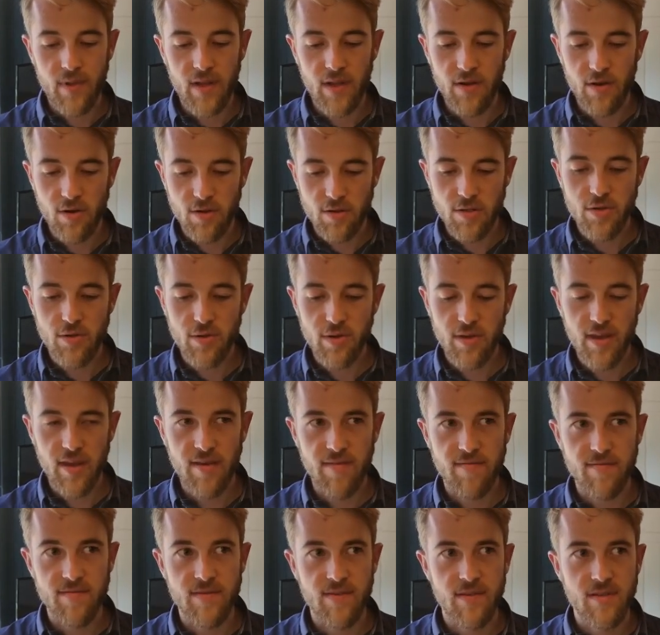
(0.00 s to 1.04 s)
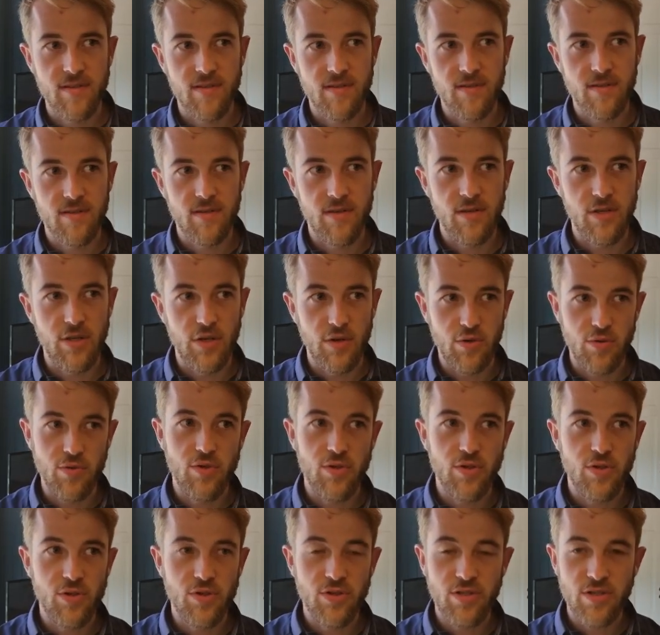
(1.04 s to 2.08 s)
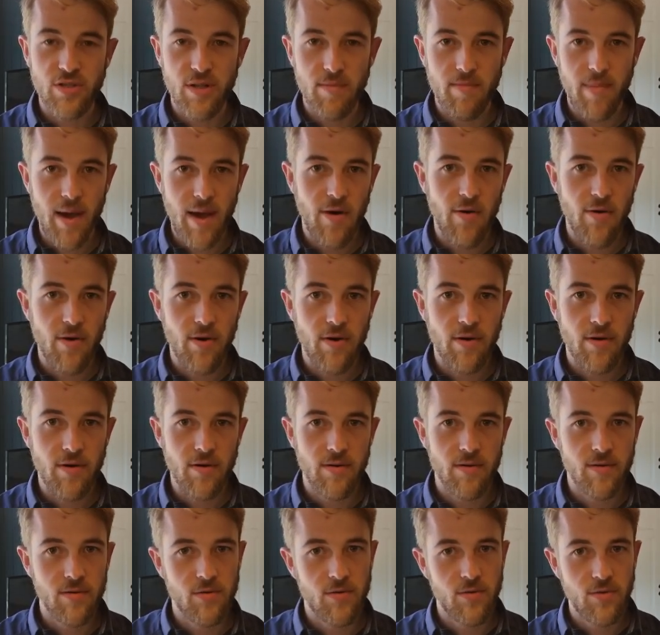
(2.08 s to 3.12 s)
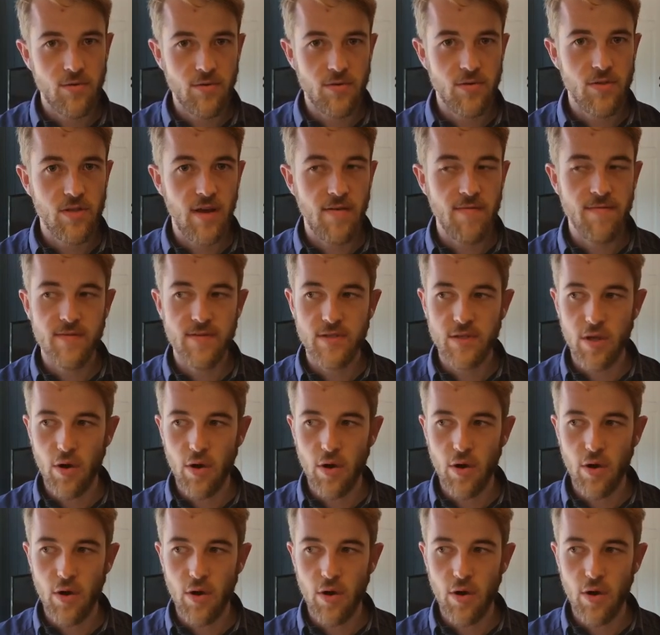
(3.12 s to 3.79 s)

It also gives users the power to do stuff.